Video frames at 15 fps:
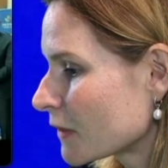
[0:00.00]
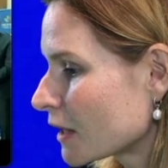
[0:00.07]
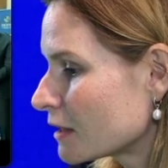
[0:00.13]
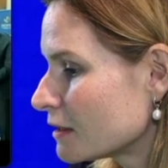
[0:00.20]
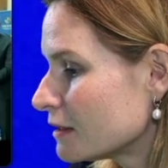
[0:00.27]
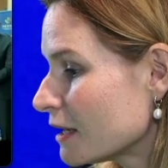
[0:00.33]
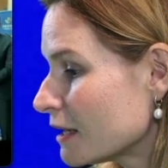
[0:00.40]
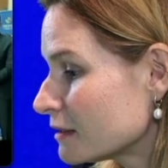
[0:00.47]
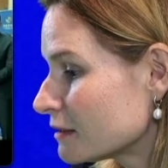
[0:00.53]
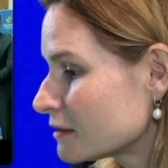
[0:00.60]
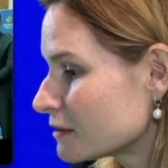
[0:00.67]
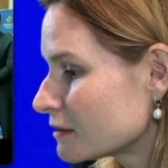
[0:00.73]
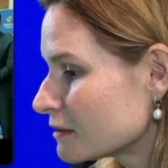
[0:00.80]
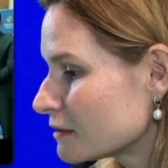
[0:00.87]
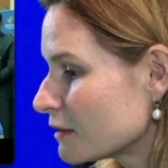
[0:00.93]

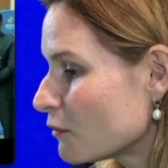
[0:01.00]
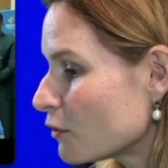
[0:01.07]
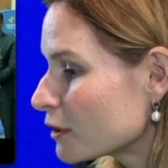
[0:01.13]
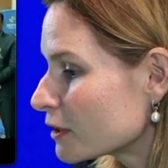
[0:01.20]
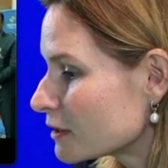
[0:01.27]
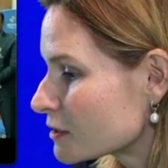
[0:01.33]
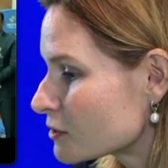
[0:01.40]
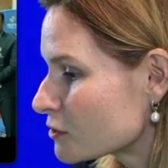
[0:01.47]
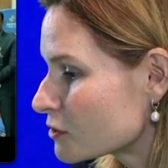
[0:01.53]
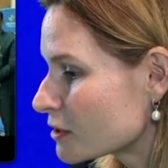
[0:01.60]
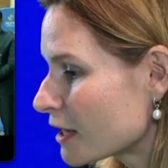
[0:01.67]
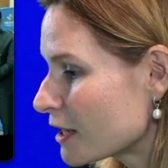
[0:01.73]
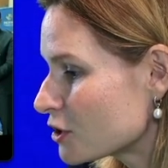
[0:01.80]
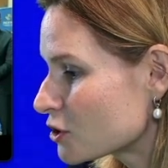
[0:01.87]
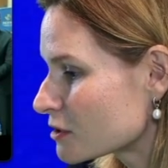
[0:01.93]
Yet, evoking
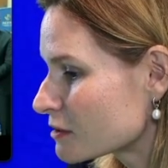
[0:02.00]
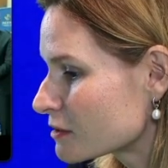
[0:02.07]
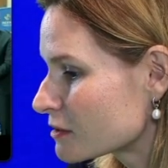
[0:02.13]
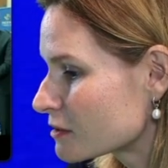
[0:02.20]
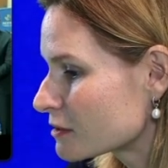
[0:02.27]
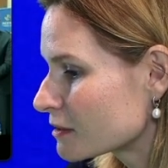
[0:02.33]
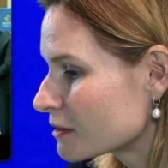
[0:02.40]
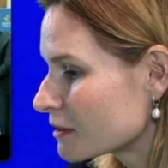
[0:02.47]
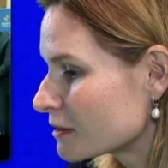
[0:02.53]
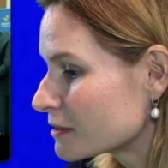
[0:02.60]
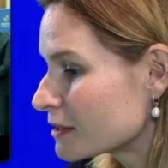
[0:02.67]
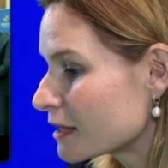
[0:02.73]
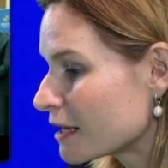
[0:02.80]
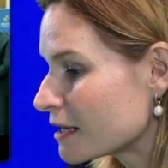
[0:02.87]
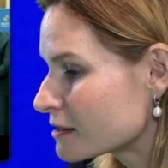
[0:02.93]
associations is
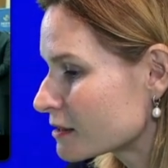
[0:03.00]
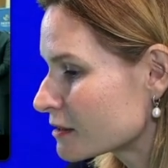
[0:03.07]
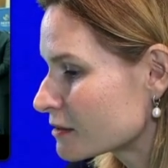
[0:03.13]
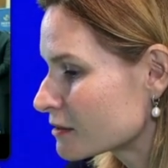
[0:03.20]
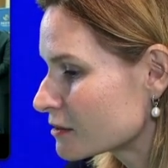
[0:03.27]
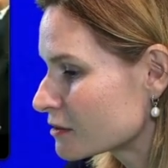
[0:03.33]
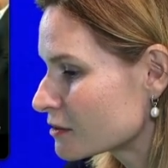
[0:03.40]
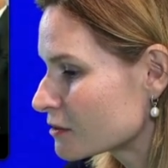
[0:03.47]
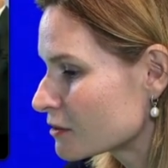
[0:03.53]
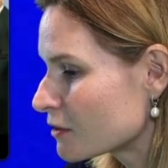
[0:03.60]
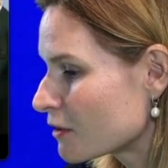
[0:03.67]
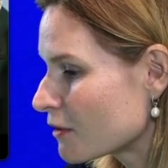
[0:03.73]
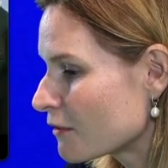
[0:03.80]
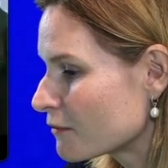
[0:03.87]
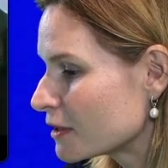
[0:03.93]
the essence
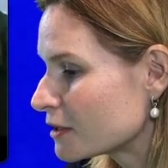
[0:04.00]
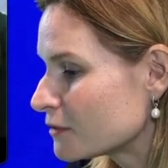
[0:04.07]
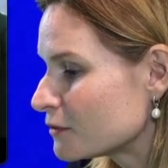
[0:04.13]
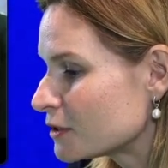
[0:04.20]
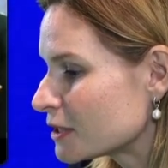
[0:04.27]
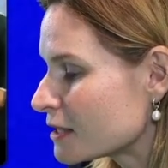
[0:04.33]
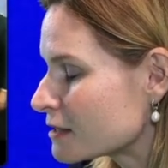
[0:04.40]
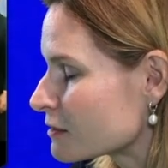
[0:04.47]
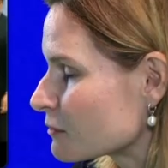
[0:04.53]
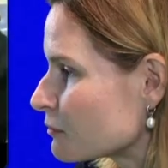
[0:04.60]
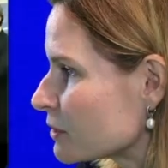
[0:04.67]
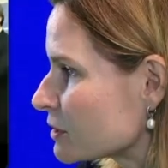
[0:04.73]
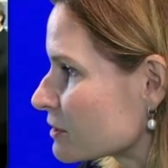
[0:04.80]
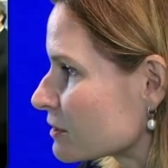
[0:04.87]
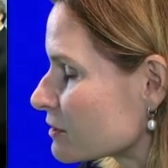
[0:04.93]
of the advertising
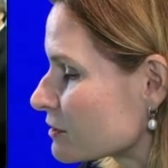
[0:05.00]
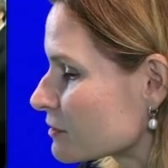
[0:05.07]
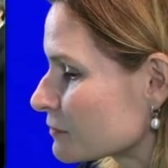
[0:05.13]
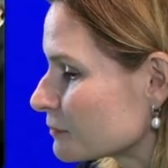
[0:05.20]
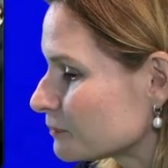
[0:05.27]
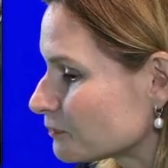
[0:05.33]
business.